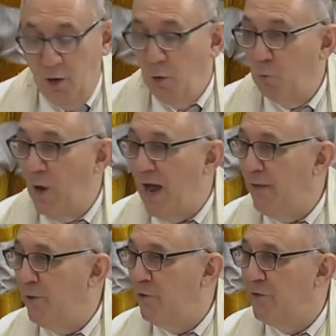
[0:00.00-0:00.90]

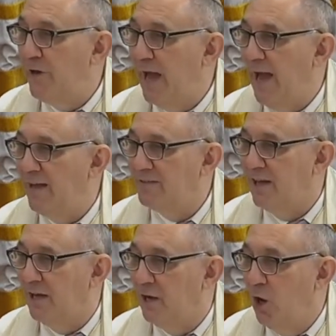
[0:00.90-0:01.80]
Rather than
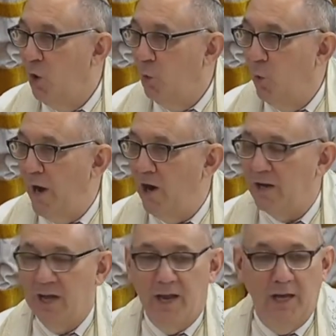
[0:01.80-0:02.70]
asking, where
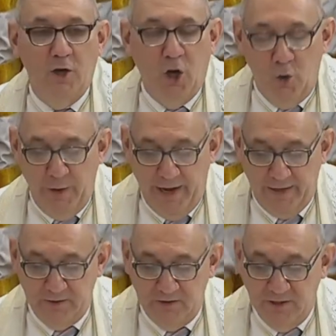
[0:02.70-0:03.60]
can I go
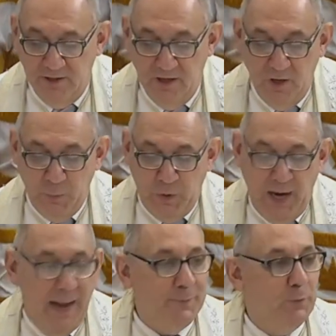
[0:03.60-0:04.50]
next,
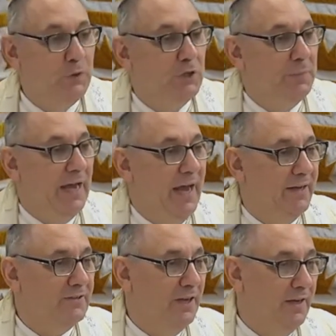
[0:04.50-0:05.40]
perhaps we should be
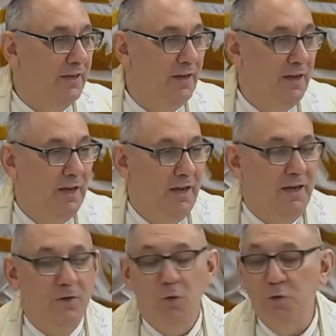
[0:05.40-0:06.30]
asking,
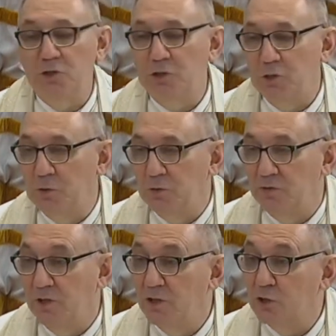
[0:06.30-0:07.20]
in whose
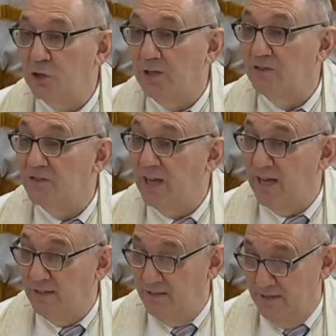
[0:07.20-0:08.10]
shoes should I
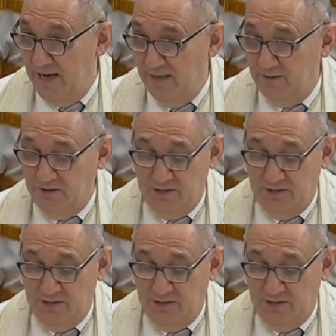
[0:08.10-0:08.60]
stand next?